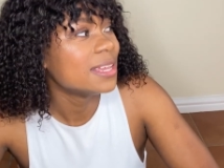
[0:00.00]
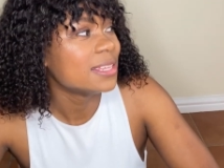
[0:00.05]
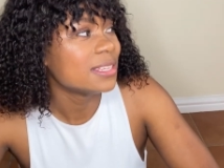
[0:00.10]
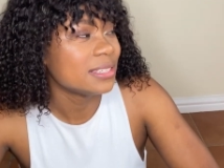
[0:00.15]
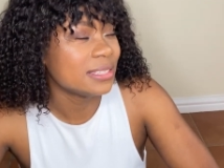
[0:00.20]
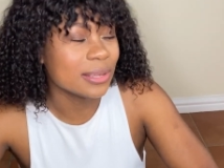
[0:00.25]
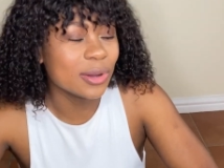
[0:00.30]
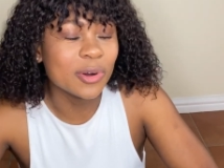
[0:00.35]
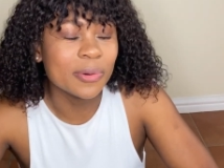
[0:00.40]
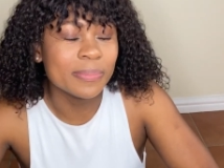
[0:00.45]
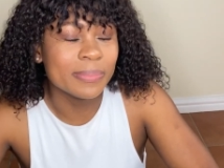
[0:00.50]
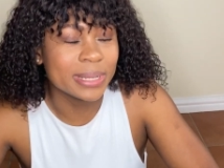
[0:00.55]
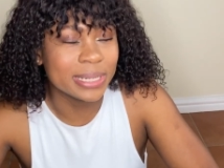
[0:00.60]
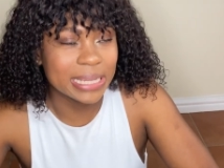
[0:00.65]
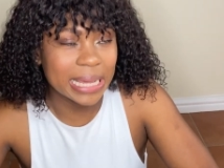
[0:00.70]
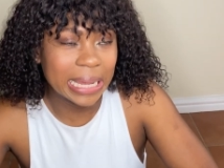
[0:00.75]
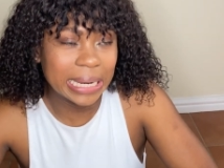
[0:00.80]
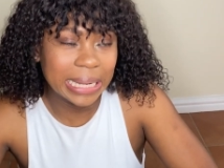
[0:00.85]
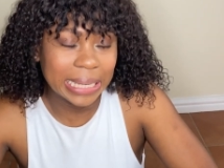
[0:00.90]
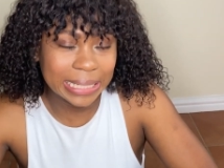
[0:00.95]
So, but
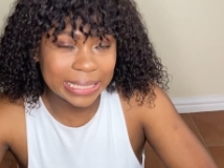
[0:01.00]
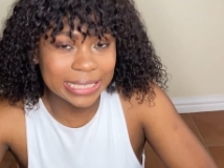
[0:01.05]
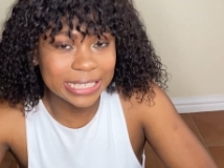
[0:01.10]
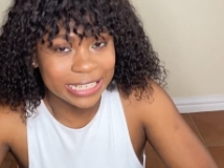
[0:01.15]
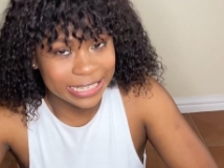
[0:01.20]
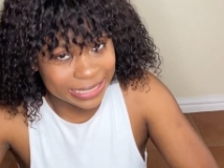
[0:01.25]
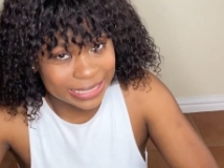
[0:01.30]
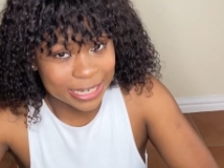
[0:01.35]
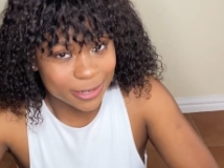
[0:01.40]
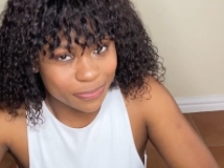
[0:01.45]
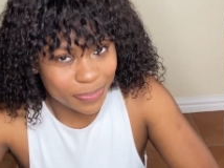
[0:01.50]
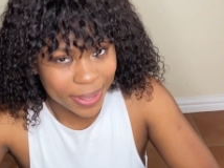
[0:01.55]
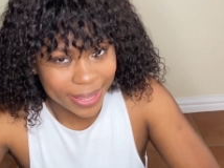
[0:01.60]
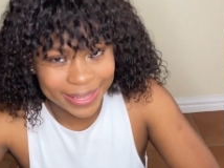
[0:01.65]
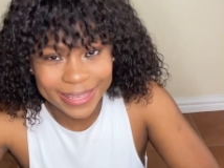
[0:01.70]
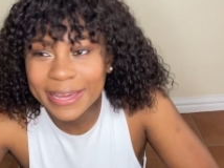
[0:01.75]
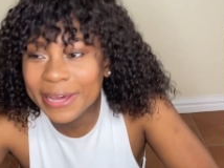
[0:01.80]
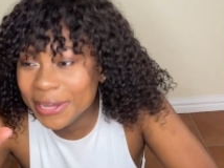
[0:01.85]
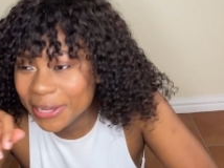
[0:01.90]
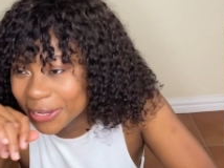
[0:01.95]
yeah, luckily it did pay.
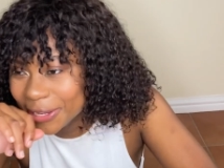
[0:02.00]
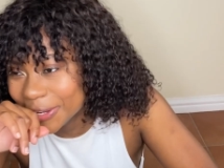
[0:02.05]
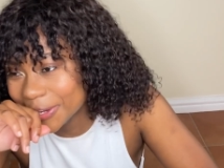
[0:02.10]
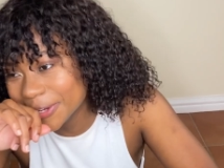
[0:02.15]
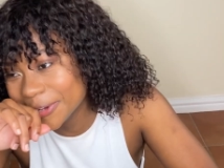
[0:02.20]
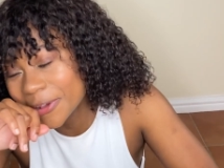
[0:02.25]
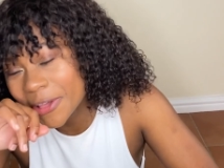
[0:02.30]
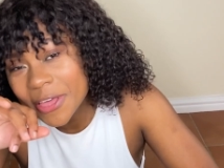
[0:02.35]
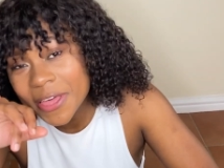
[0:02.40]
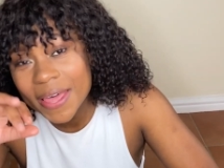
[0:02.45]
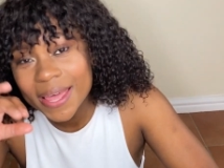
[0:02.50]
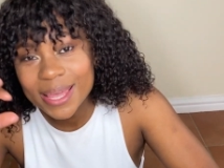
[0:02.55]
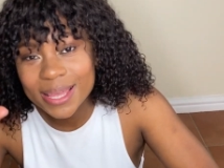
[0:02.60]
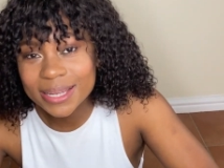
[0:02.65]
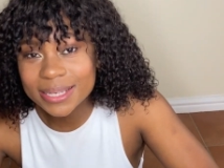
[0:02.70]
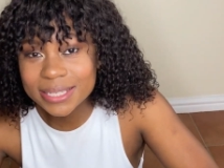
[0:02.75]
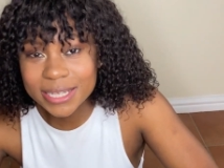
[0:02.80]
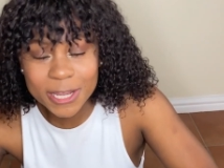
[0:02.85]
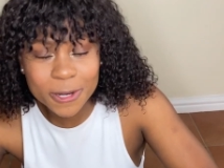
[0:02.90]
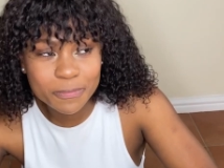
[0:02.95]

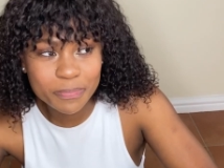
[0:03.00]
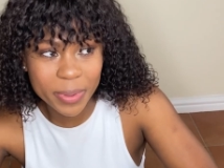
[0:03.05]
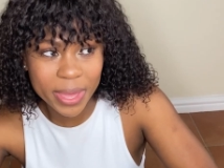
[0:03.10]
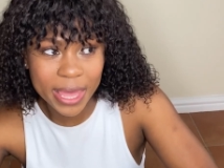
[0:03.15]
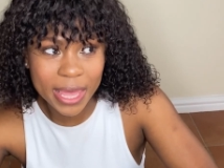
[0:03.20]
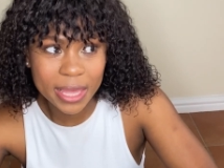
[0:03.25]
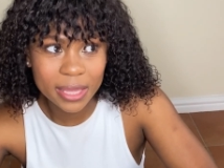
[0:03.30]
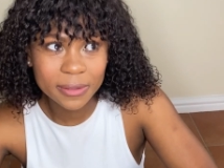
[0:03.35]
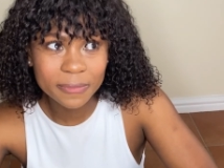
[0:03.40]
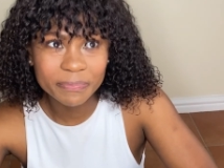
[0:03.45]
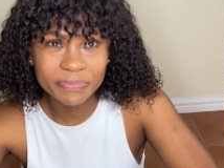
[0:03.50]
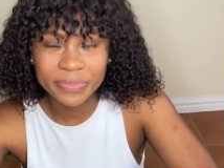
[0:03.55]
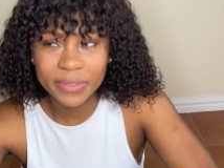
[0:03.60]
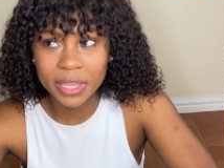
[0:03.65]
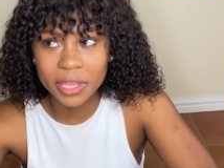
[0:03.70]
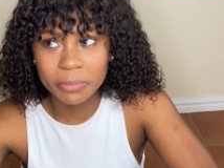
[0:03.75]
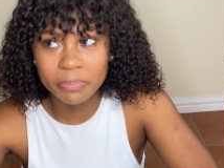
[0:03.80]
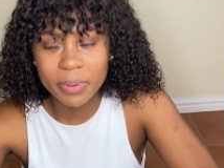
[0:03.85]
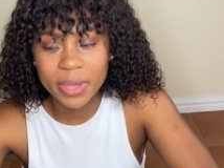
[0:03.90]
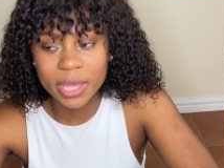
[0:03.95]
It did pay.
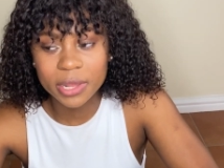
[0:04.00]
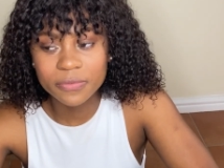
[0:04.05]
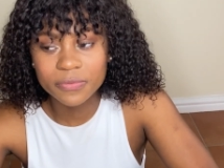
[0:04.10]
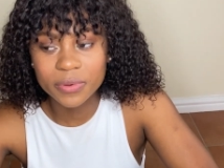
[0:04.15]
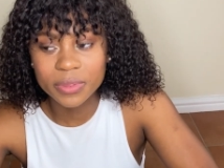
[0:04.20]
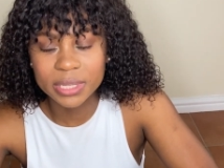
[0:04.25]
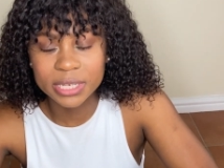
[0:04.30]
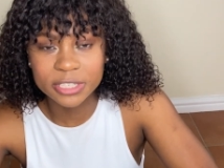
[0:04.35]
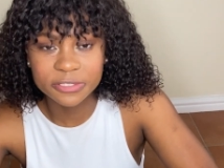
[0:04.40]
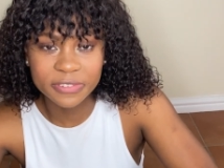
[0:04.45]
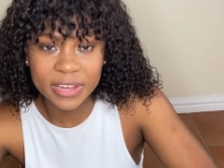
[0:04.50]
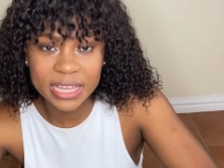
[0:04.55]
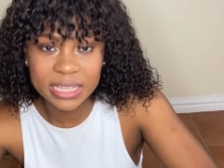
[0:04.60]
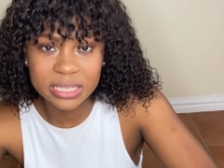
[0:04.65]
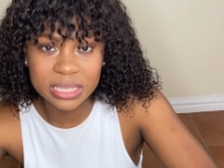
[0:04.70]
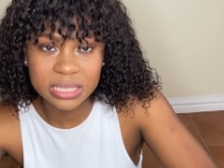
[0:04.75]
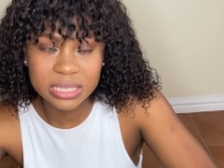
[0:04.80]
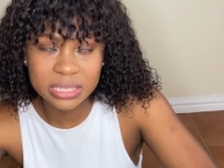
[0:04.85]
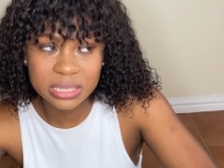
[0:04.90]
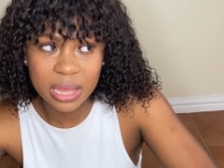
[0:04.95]
It paid for the device
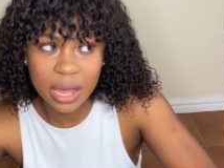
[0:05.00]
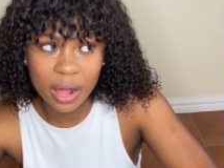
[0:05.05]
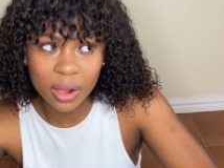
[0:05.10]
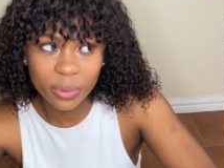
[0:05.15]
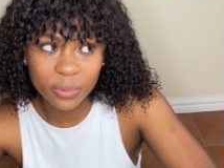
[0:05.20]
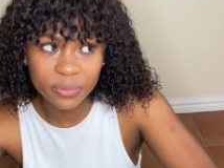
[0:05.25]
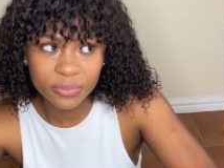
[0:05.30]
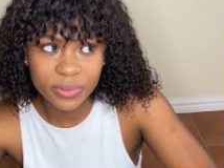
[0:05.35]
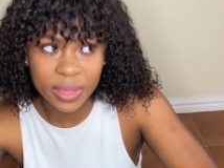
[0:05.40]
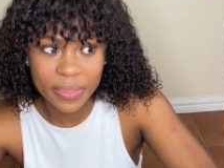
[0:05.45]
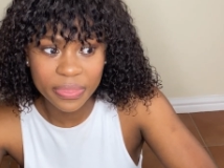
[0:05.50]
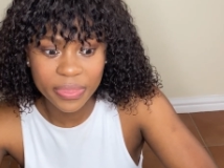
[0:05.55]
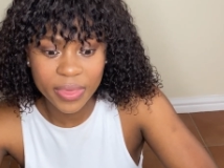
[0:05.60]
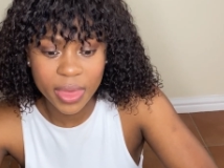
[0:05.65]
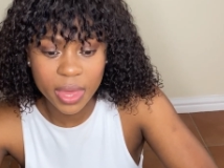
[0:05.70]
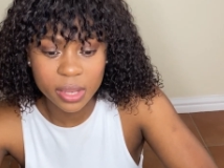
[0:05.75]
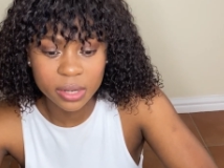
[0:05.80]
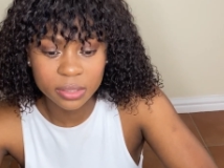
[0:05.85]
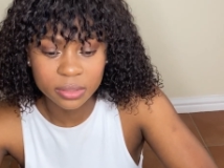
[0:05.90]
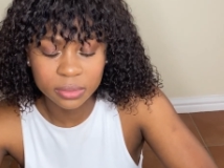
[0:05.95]
itself, and
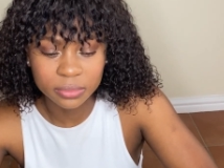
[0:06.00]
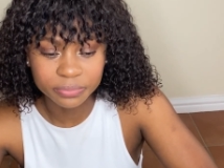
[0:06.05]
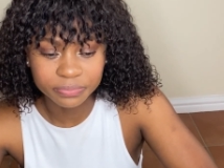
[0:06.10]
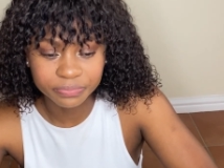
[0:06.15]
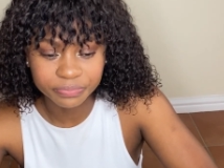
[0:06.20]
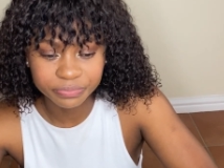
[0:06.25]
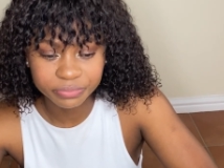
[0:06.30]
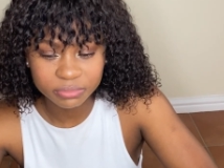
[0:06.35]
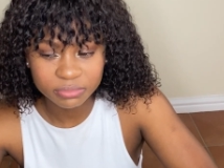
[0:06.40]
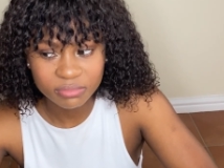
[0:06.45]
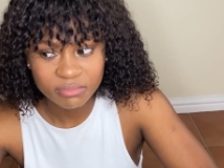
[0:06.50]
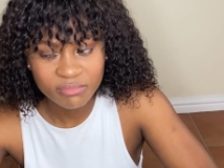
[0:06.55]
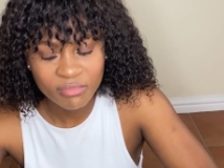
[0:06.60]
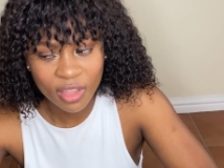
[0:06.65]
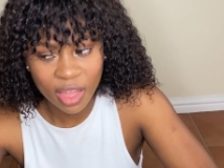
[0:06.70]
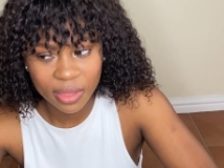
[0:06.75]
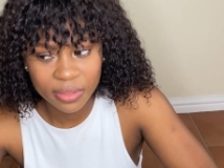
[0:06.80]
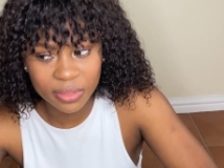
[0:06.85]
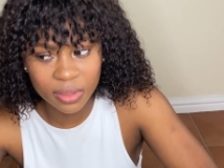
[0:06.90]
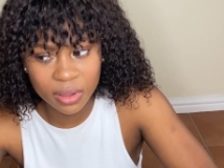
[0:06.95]
then
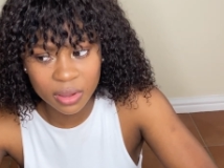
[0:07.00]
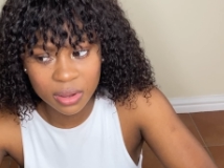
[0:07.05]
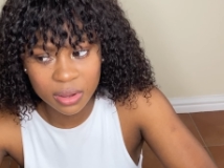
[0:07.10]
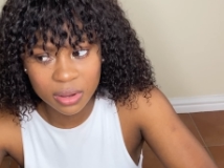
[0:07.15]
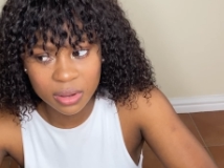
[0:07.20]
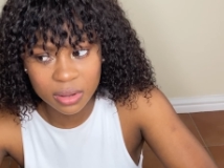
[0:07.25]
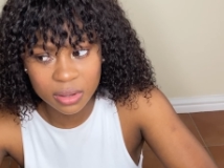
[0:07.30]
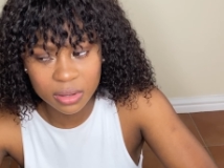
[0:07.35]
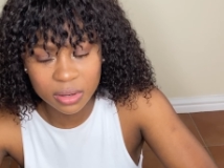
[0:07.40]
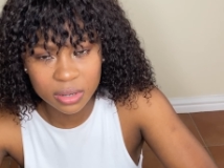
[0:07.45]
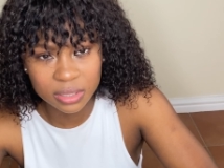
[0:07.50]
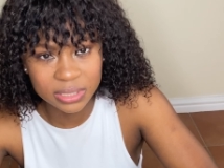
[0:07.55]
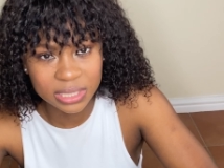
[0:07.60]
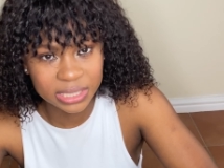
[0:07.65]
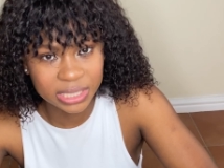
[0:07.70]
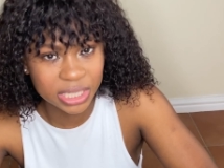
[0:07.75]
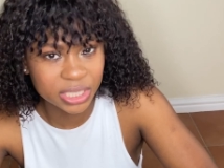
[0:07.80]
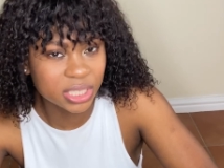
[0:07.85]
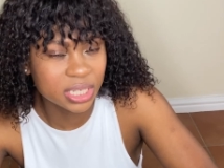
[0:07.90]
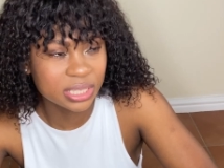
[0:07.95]
the
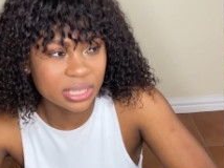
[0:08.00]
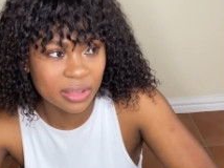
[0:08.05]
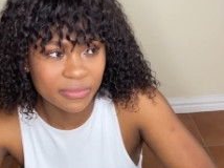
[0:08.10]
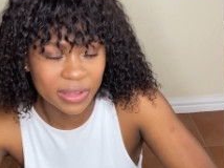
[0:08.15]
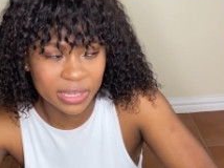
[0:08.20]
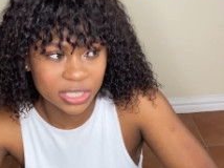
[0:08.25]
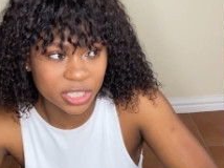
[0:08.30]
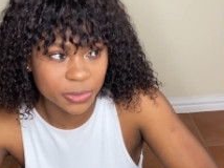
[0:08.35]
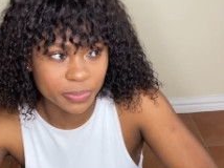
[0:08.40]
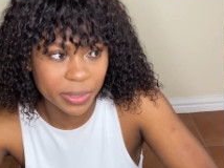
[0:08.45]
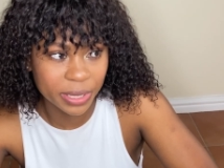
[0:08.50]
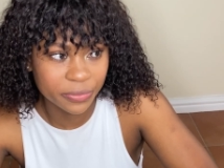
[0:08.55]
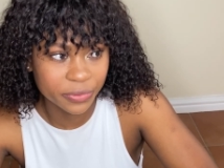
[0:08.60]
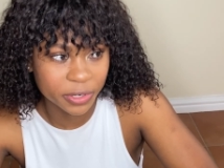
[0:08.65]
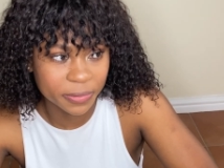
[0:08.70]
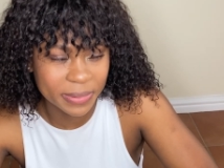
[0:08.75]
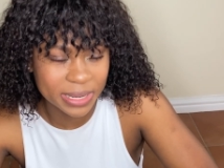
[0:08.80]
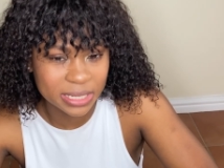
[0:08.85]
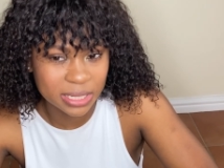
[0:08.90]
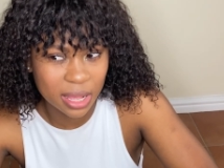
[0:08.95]
consultation itself, I just paid for
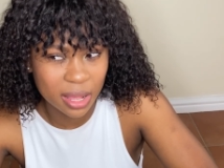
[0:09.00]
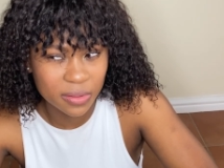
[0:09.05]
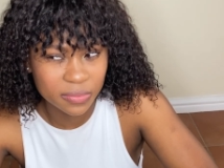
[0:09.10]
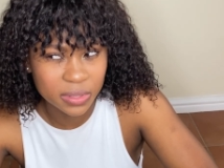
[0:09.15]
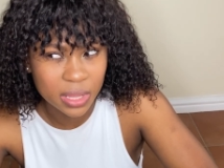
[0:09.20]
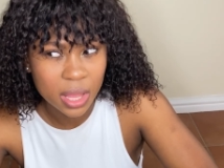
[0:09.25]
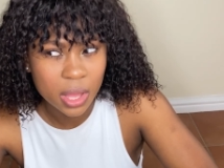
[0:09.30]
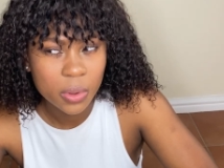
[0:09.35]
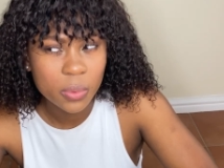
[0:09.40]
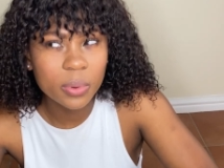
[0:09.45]
it myself.